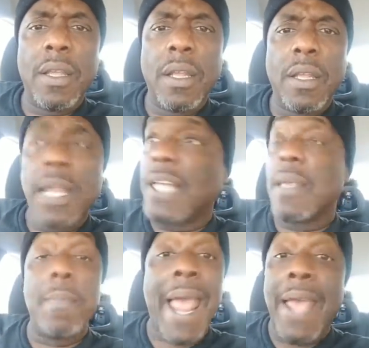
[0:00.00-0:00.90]
Doesn't
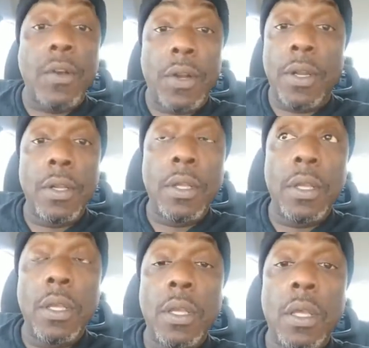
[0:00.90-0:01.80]
matter.
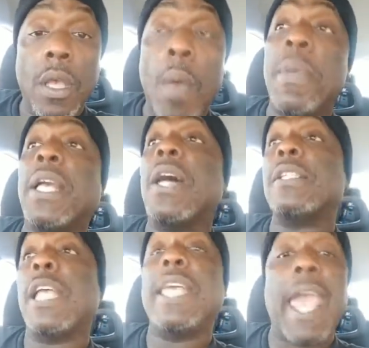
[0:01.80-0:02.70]
Because
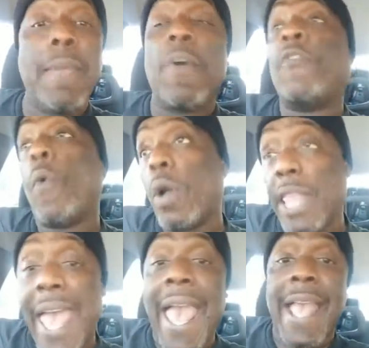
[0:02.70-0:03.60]
the game before
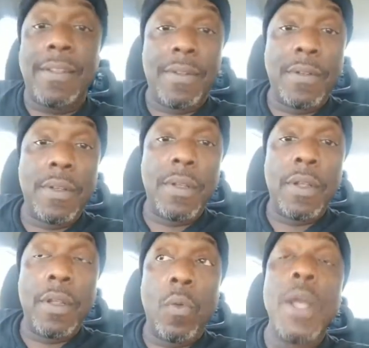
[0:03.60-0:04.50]
that,
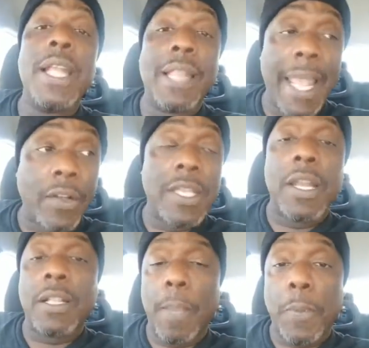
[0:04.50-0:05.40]
when the Lakers and the
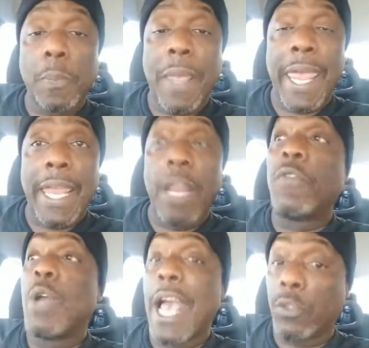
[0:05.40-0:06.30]
Clippers played, if you
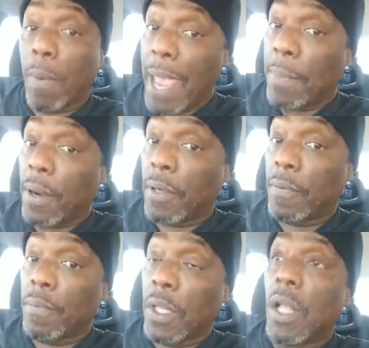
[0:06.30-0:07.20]
guys remember,
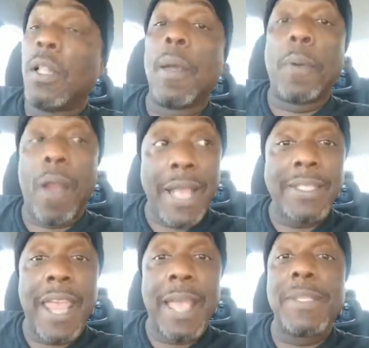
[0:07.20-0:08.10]
LeBron
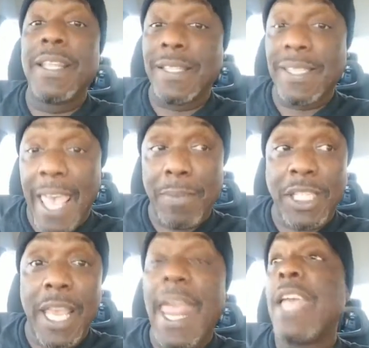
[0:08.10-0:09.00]
James did the same
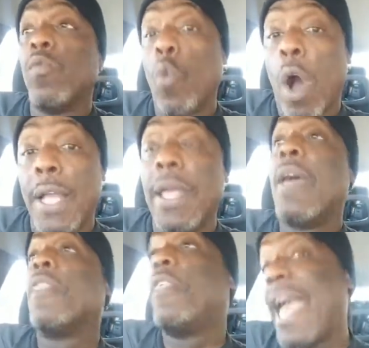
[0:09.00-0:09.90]
shit and won
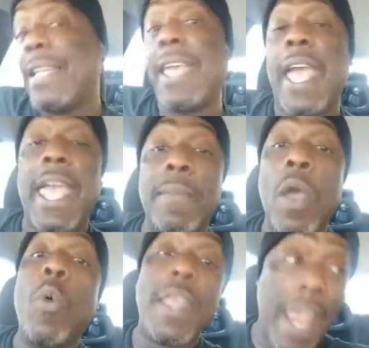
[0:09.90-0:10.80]
that game
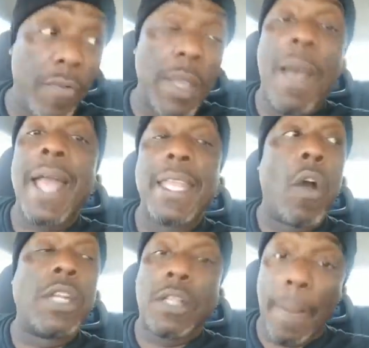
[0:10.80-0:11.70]
with everybody on
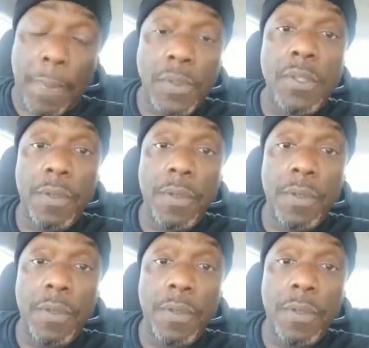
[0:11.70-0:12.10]
the Clippers.